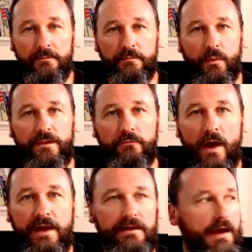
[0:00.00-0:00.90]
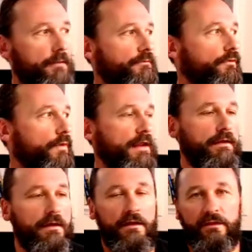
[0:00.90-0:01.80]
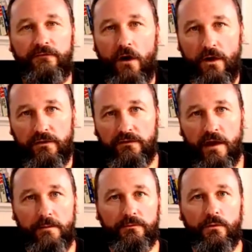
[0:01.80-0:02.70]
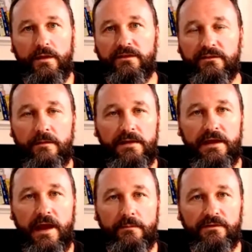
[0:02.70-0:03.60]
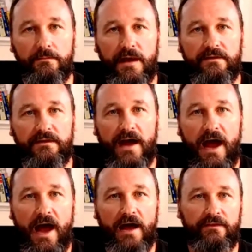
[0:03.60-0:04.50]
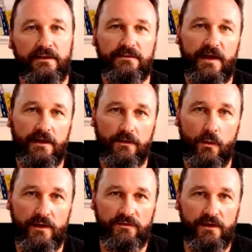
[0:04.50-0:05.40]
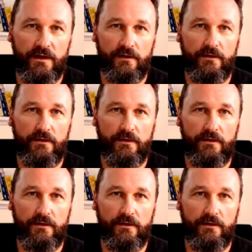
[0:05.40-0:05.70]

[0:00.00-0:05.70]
But when the rain comes, or when the virus comes, or when something comes that makes it hard, they start to question it.